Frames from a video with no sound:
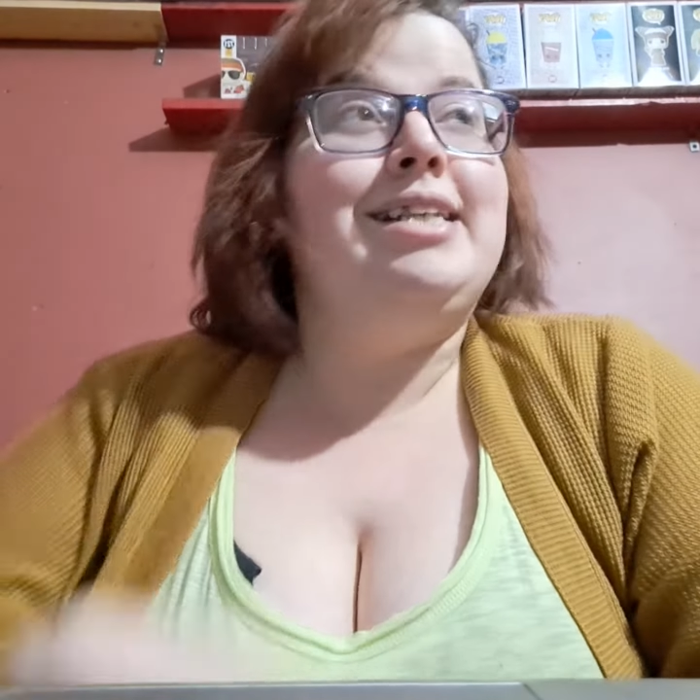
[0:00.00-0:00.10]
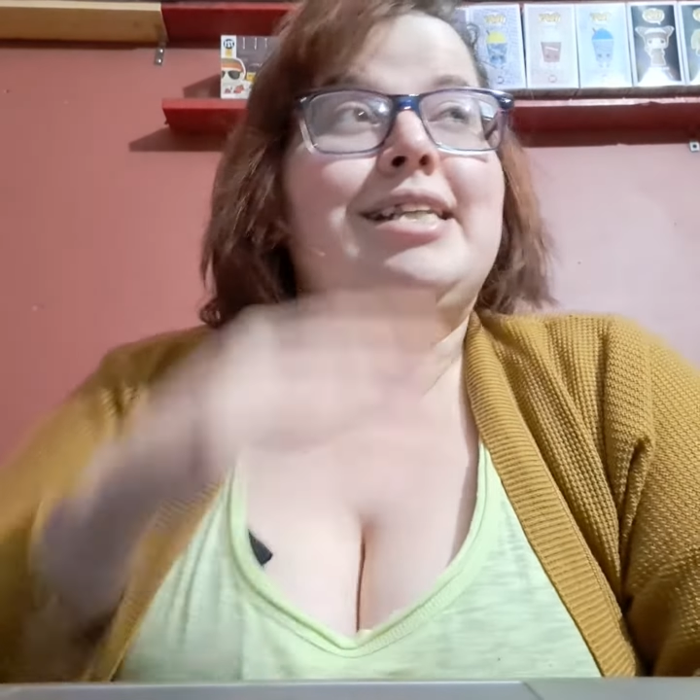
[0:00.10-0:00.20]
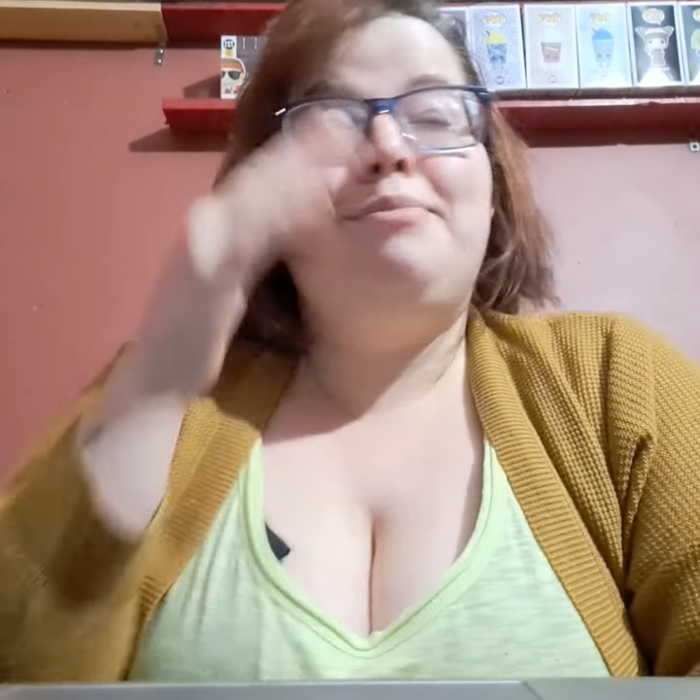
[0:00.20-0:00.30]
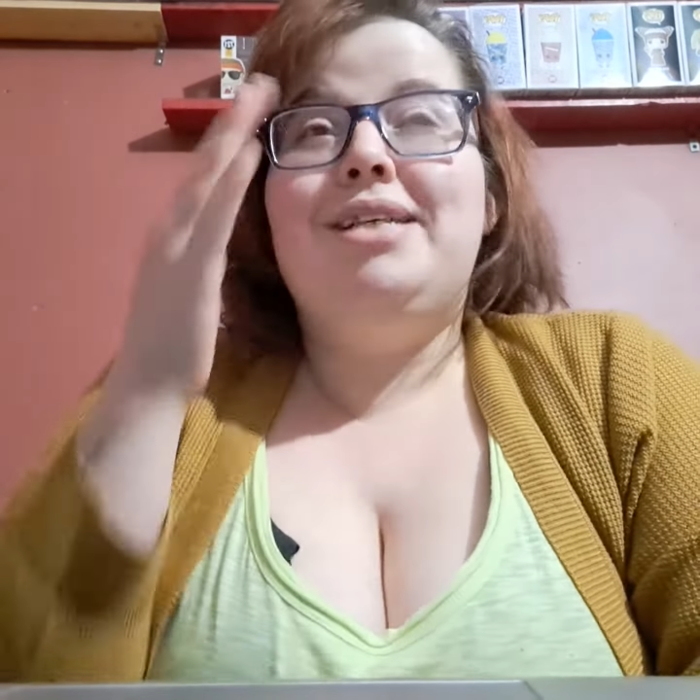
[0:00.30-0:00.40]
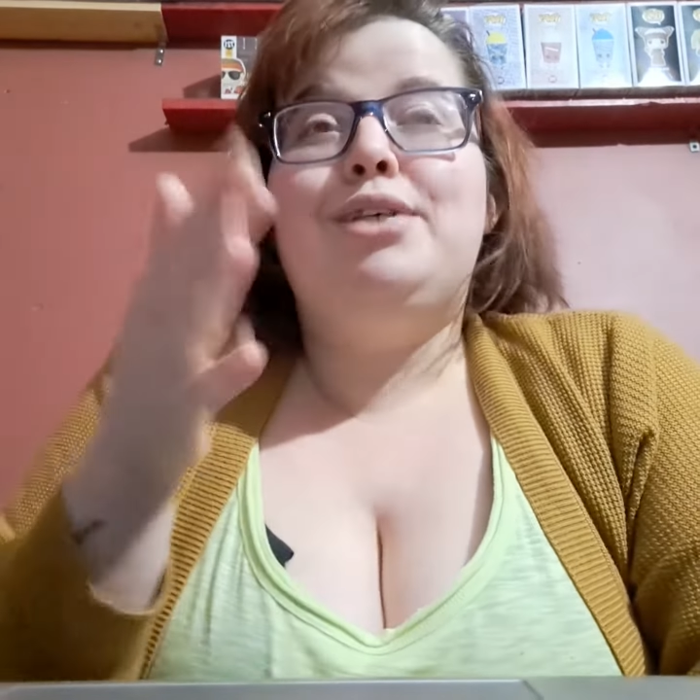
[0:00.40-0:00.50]
And
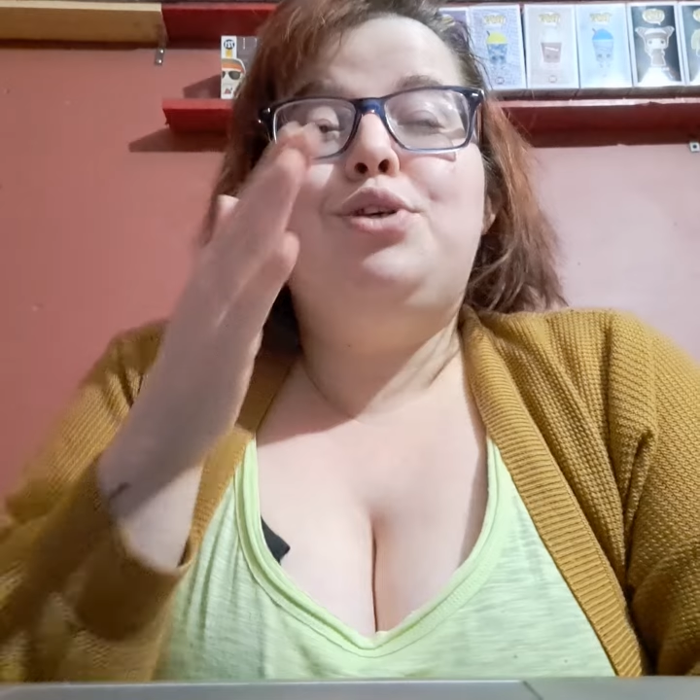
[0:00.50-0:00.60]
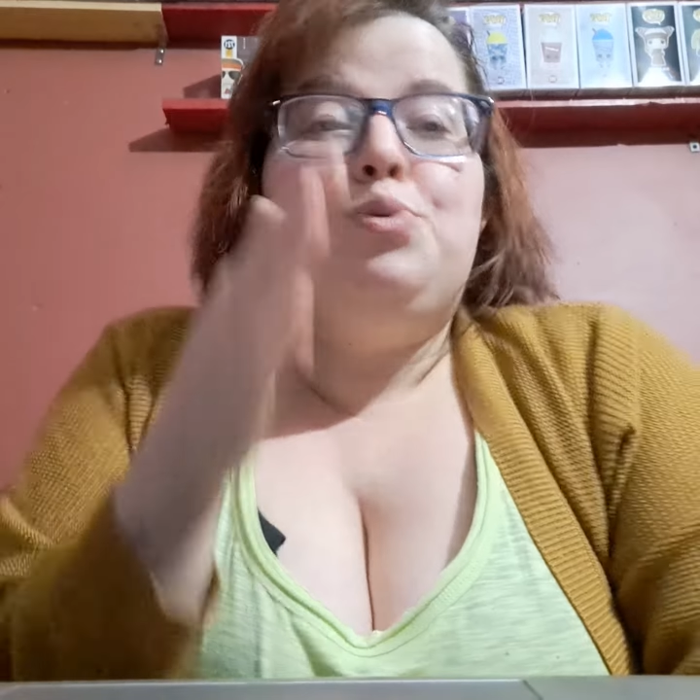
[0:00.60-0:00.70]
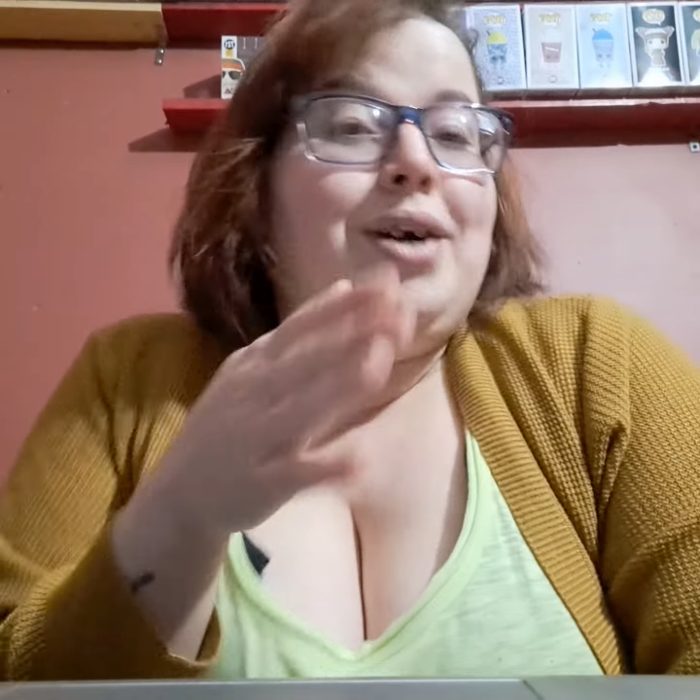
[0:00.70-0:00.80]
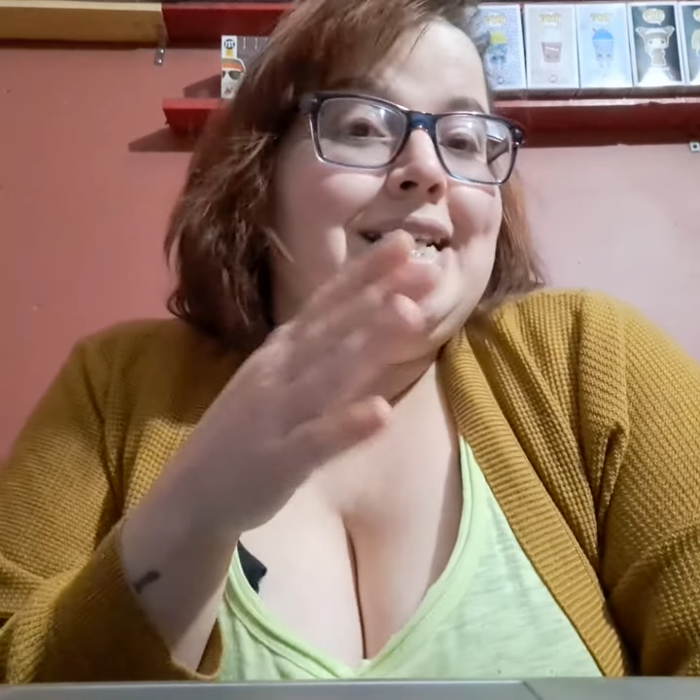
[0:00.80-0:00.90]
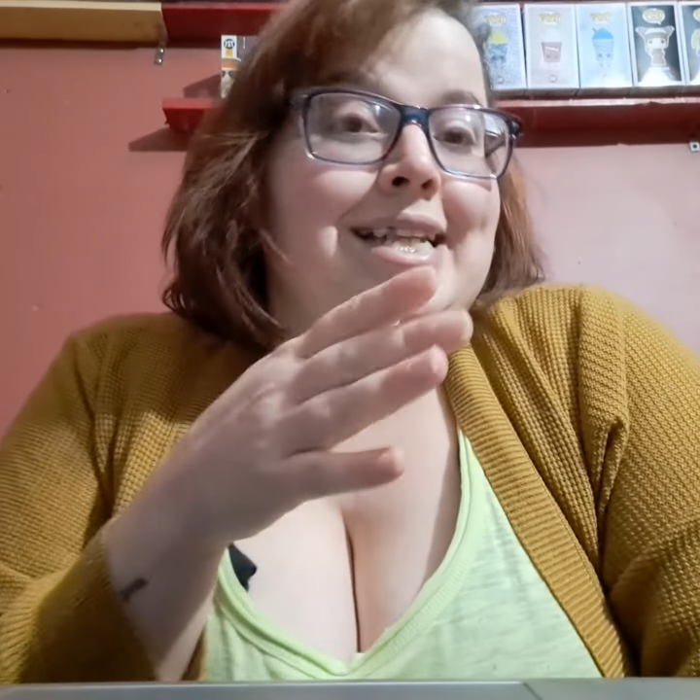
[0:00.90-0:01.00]
let me tell
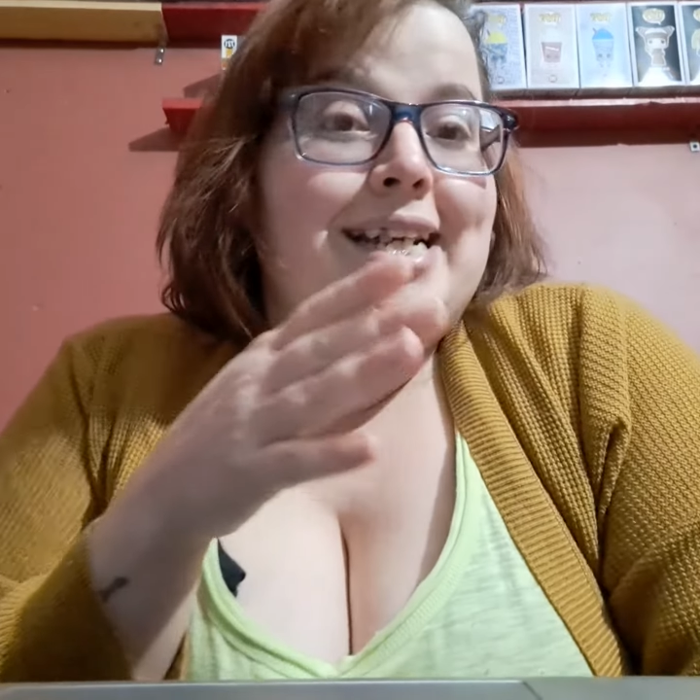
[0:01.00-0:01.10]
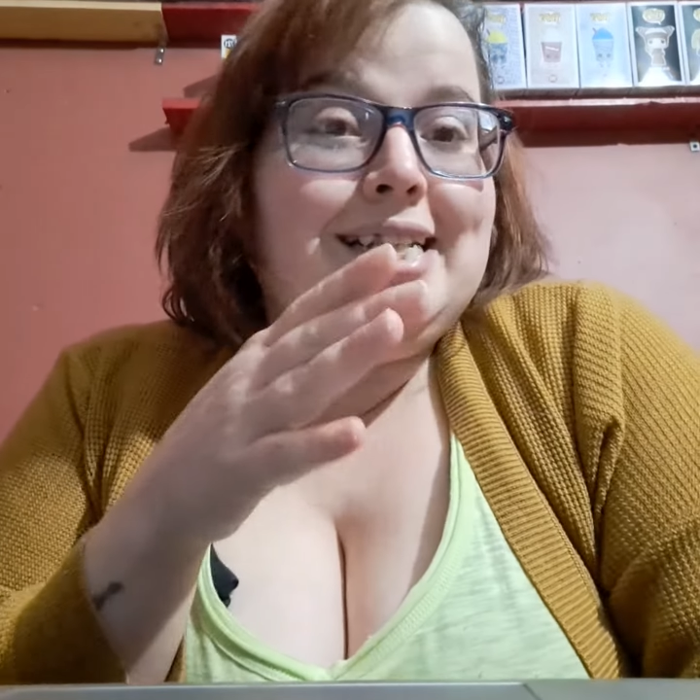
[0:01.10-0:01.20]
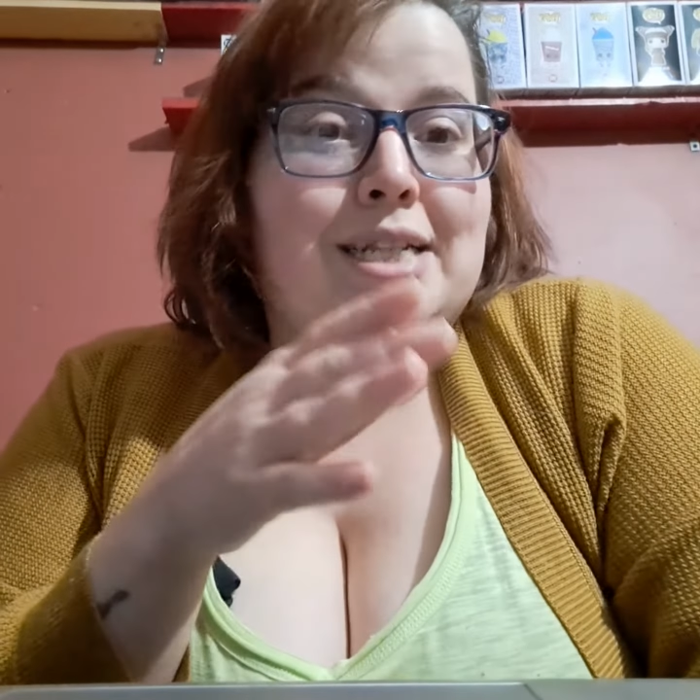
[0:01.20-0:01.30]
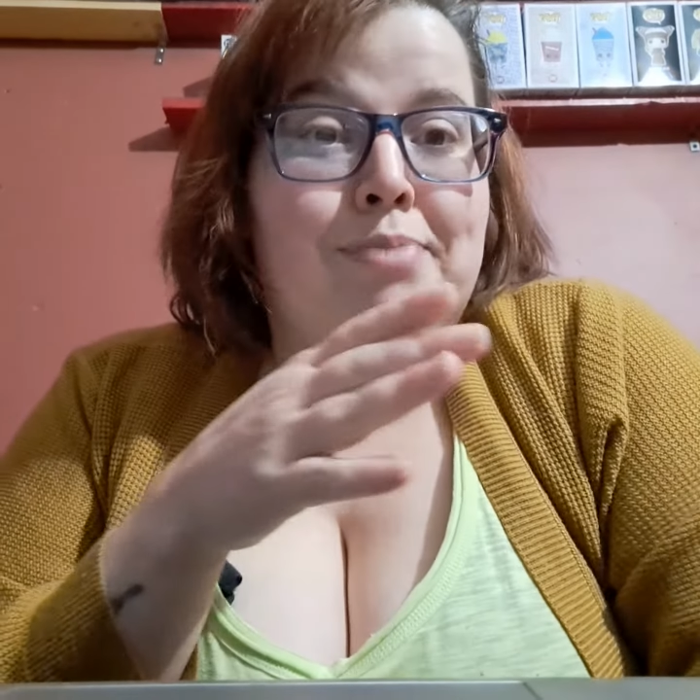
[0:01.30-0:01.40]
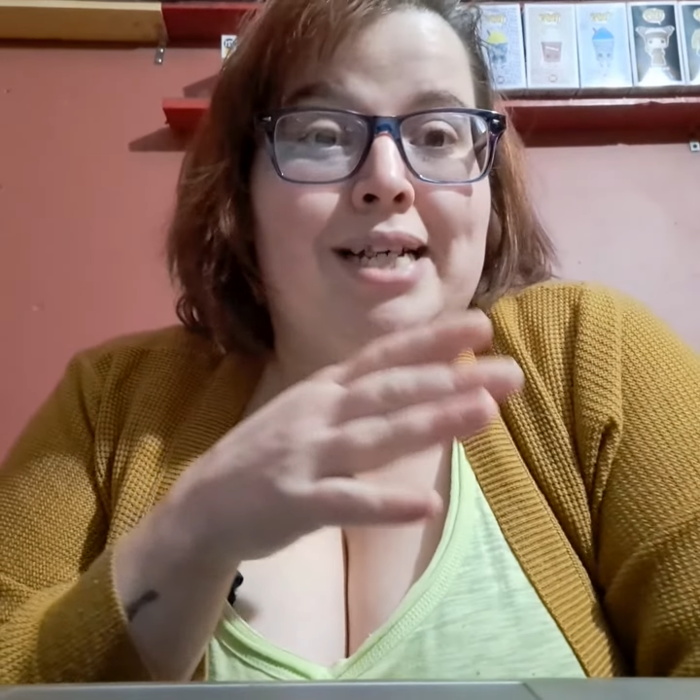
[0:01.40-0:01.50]
you why I think
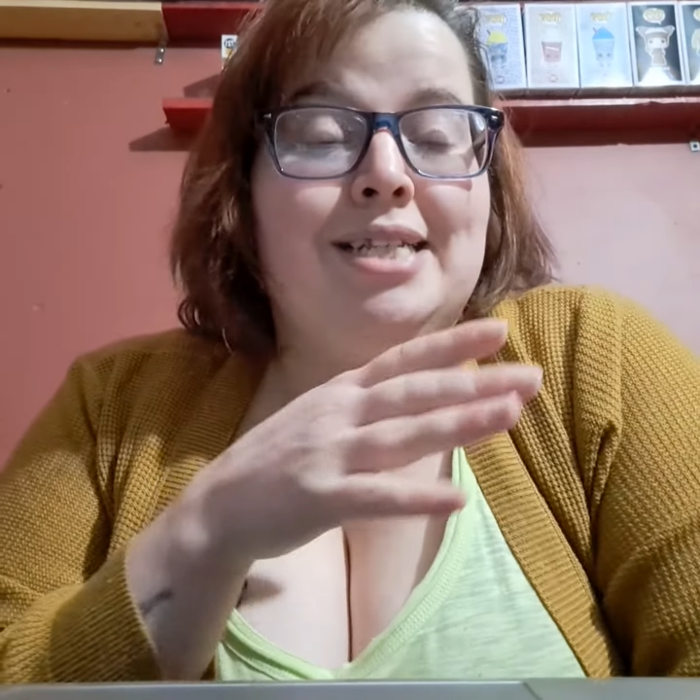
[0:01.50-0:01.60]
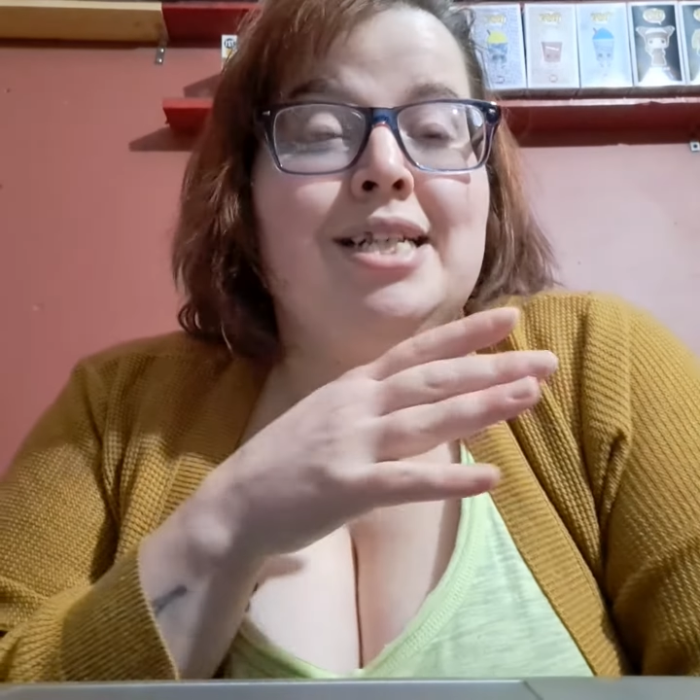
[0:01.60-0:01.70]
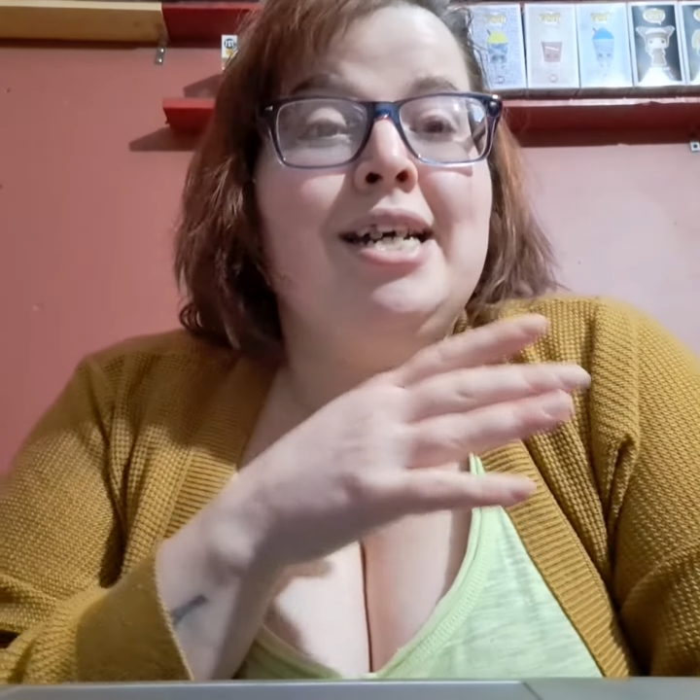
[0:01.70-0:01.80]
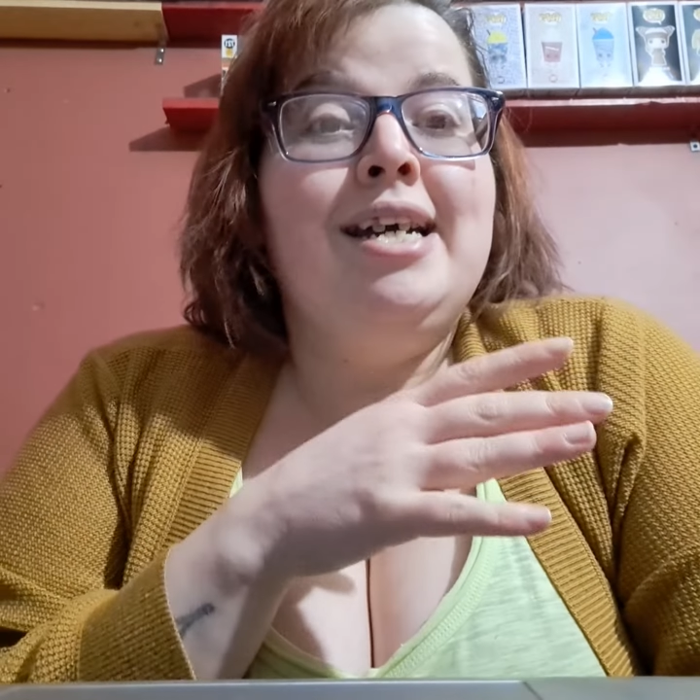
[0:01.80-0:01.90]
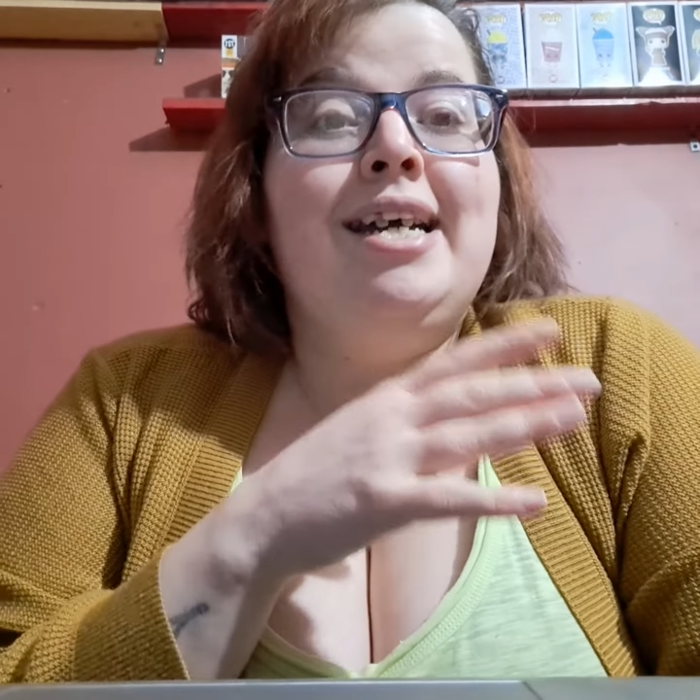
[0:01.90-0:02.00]
it's the best.